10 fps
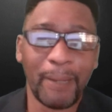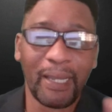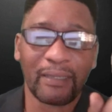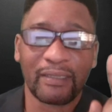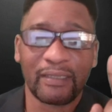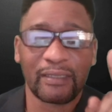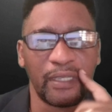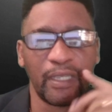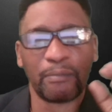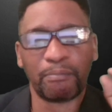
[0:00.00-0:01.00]
But
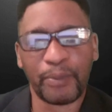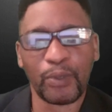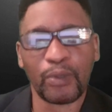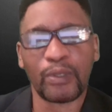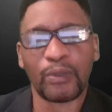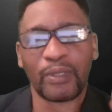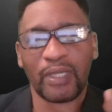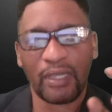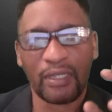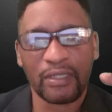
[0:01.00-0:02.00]
a poor
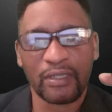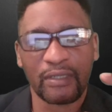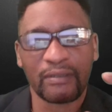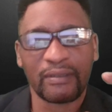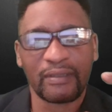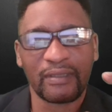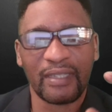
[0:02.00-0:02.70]
location